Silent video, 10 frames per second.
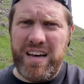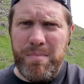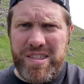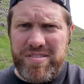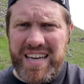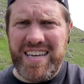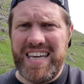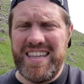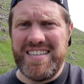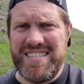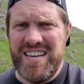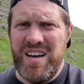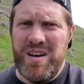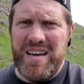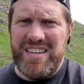It got me thinking that
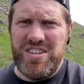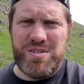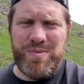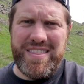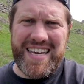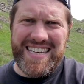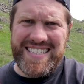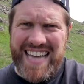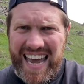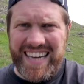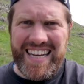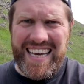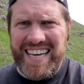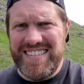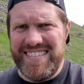just with these
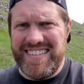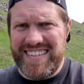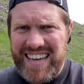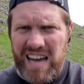techniques and